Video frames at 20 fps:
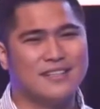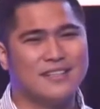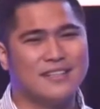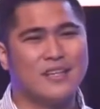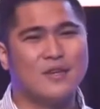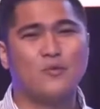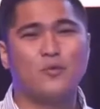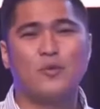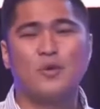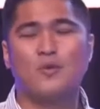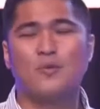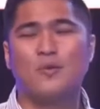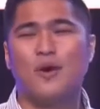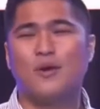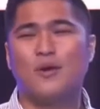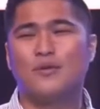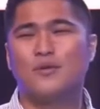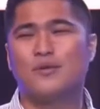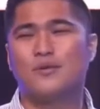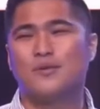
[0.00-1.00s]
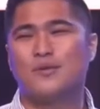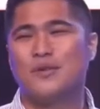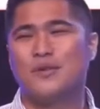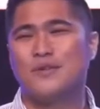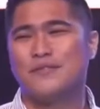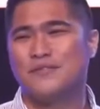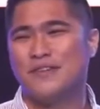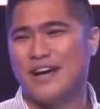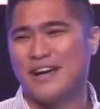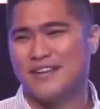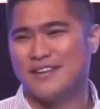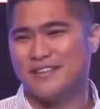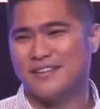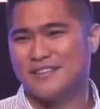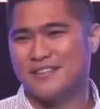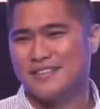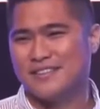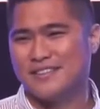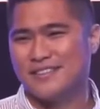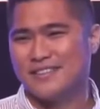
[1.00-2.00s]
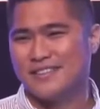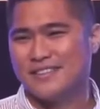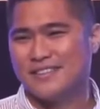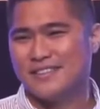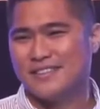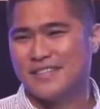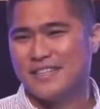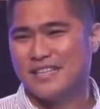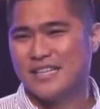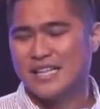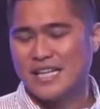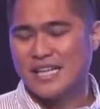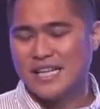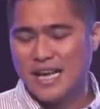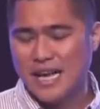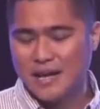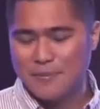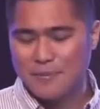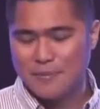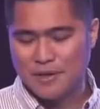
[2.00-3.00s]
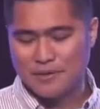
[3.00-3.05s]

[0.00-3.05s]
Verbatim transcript: if we walk through the fire, climb